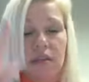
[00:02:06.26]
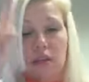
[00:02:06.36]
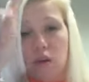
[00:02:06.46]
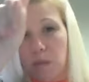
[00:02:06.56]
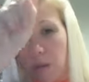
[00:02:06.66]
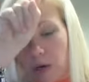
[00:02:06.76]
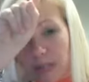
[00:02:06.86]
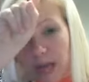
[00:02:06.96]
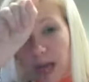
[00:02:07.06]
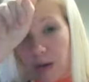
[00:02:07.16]
You'll put
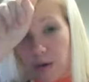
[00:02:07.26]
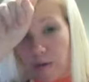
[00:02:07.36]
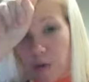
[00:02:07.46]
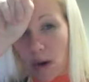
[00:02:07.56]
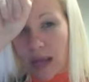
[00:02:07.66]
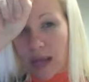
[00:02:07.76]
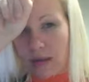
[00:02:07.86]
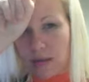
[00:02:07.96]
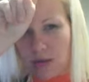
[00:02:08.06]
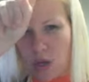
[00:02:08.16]
that on your
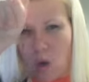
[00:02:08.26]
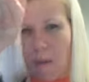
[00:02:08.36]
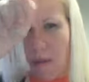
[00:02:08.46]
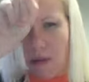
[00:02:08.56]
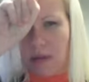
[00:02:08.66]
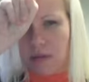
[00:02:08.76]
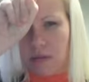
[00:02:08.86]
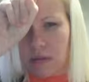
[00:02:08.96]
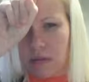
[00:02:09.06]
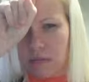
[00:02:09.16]
forehead. So
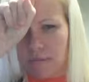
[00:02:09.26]
puzzled.